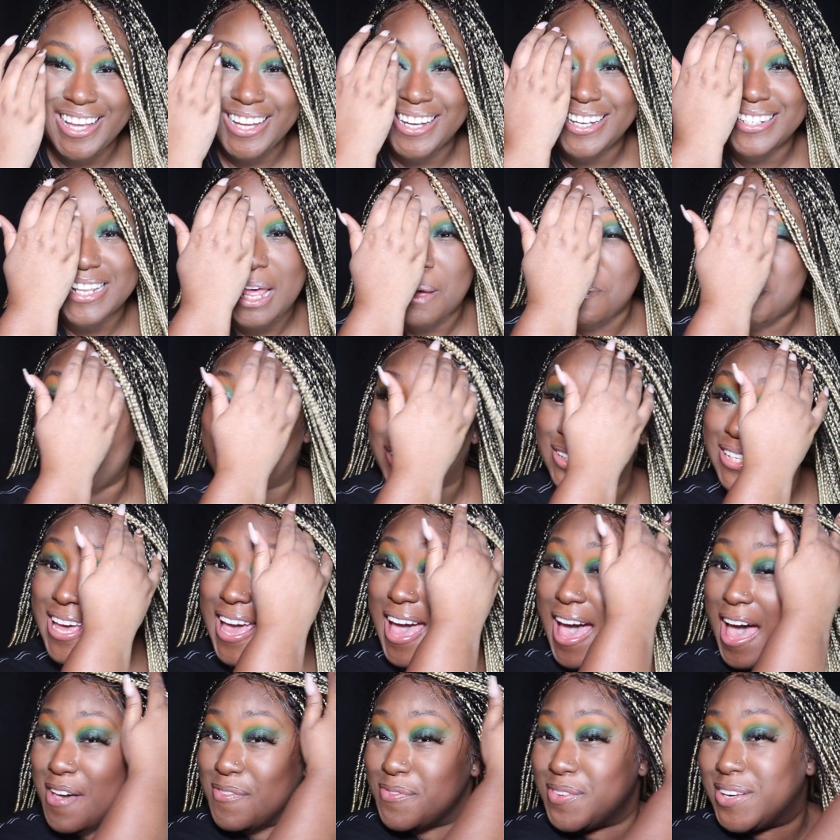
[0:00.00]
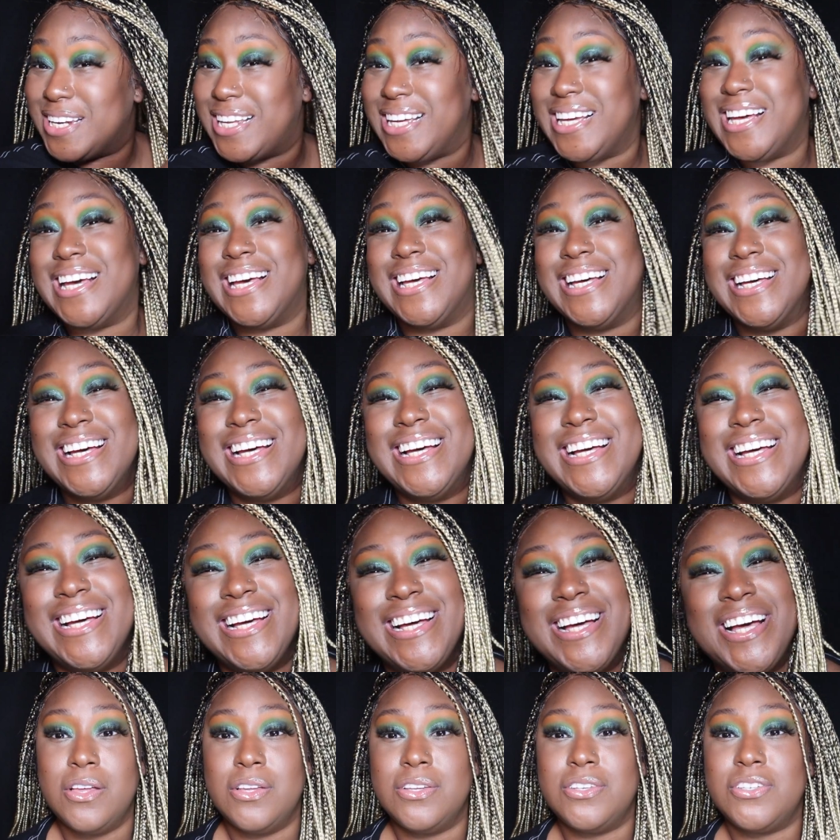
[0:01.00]
Because I barely have any.
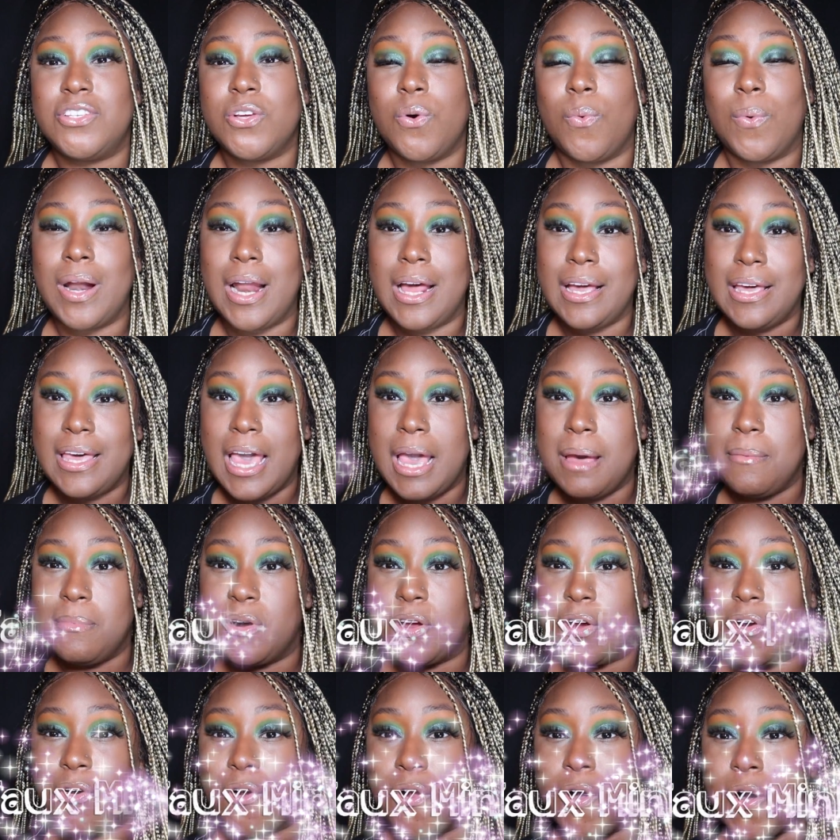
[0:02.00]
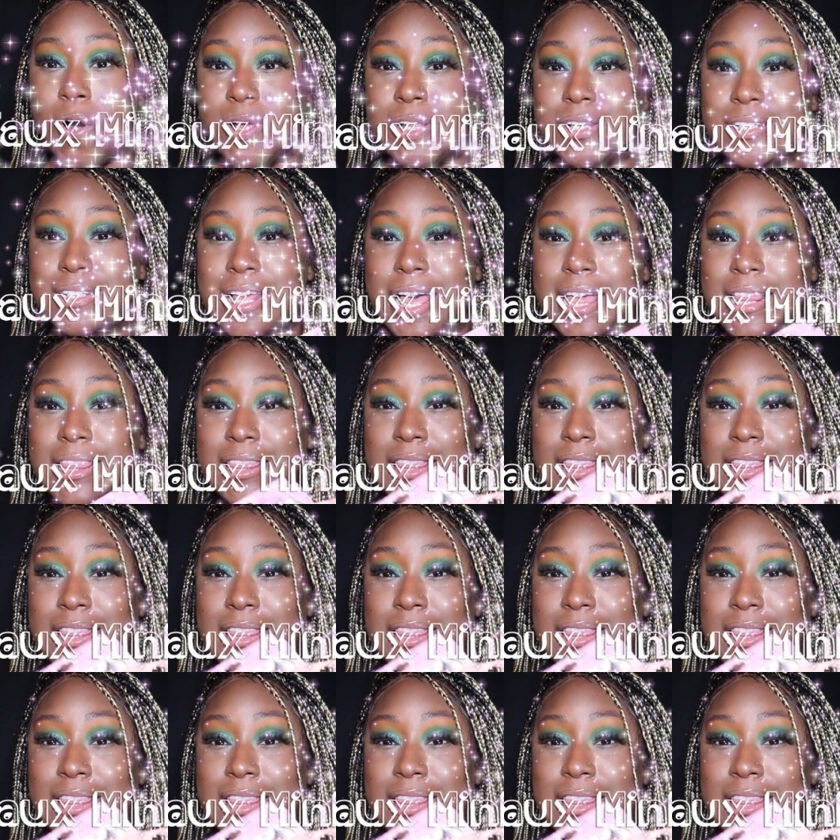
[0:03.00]
So when I came across